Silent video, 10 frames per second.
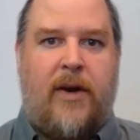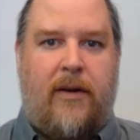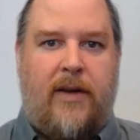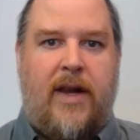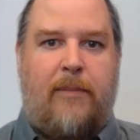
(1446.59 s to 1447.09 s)
but
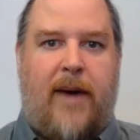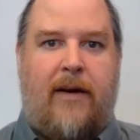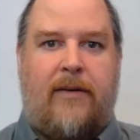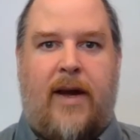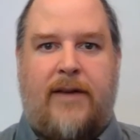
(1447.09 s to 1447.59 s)
only
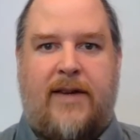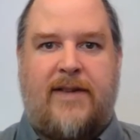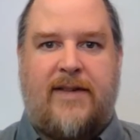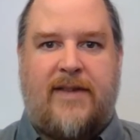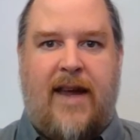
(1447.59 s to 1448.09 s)
about a
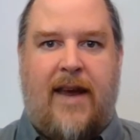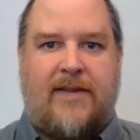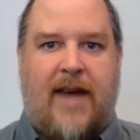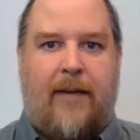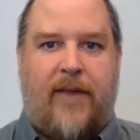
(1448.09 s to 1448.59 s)
dozen
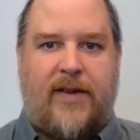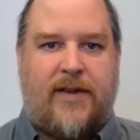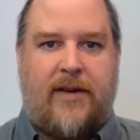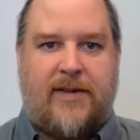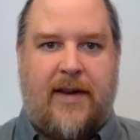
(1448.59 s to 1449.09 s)
states have this
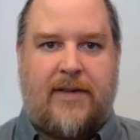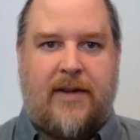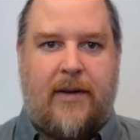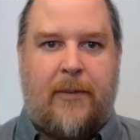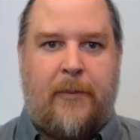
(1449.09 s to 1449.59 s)

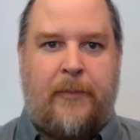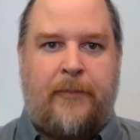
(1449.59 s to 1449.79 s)
jurisdiction.